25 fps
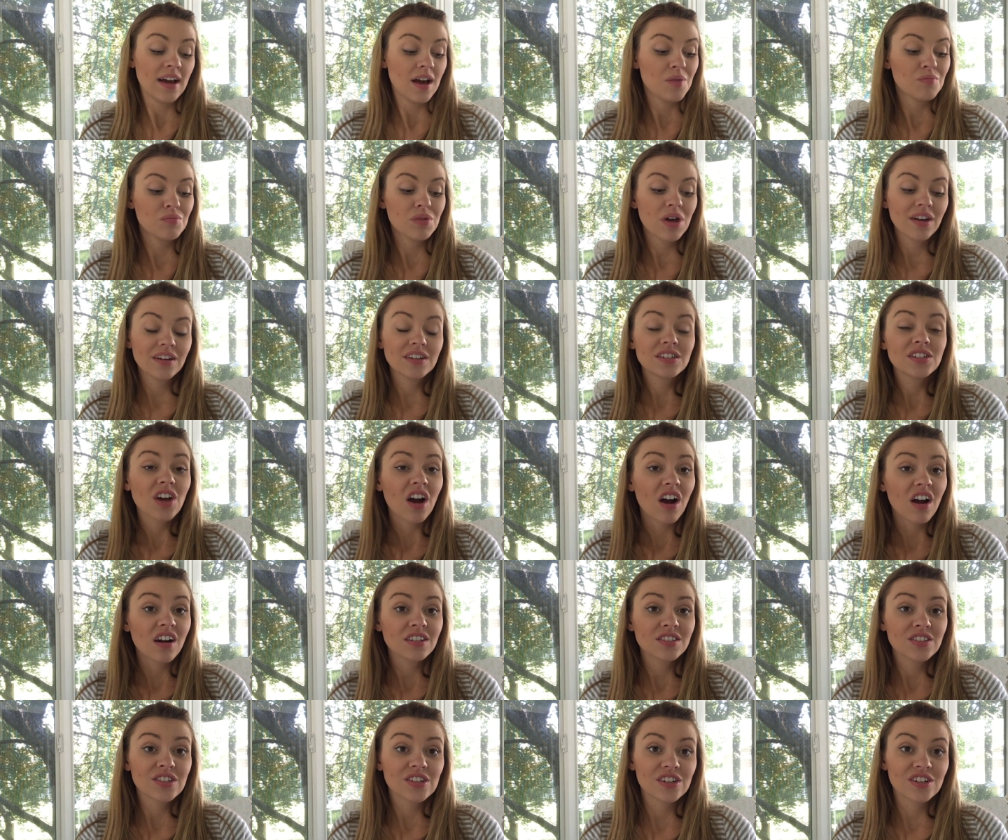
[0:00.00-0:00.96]
I'm not a
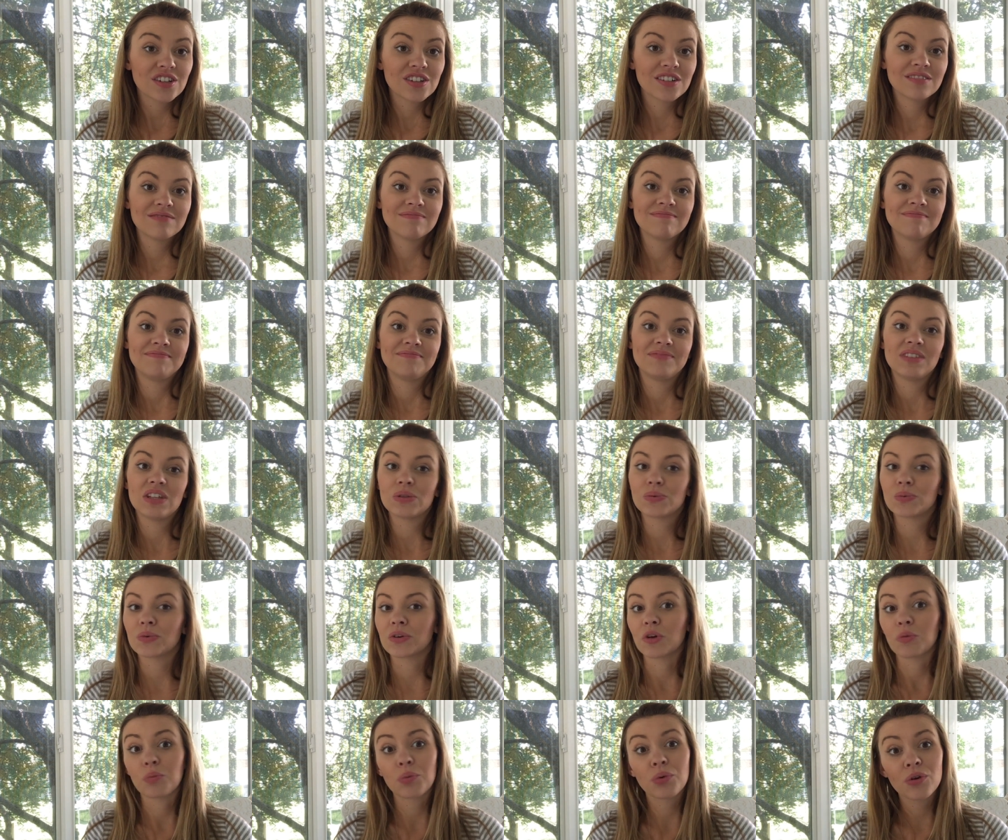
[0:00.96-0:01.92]
doctor. These
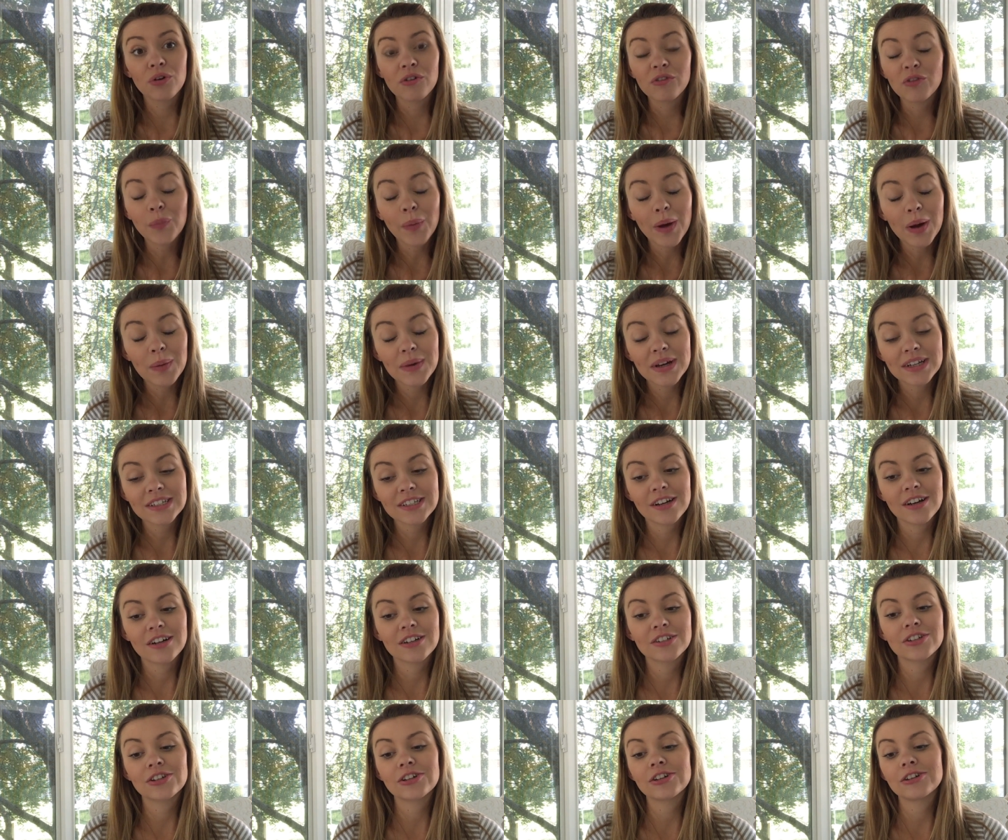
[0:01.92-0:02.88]
weren't approved by my
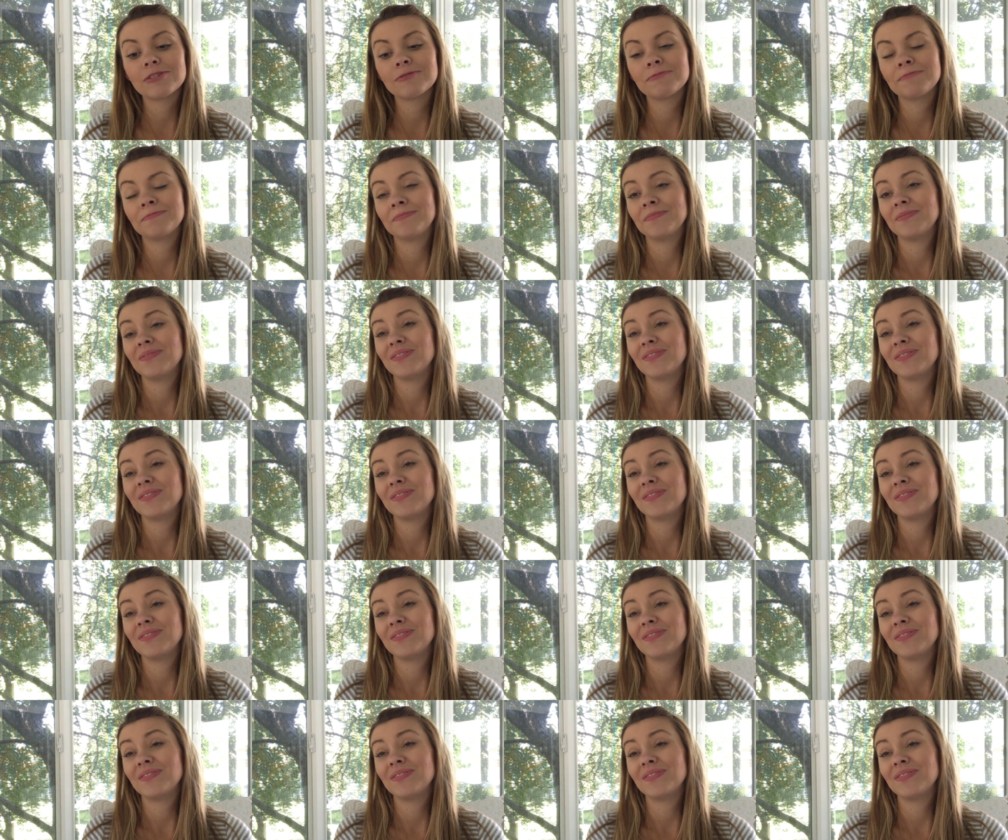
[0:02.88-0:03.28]
doctor.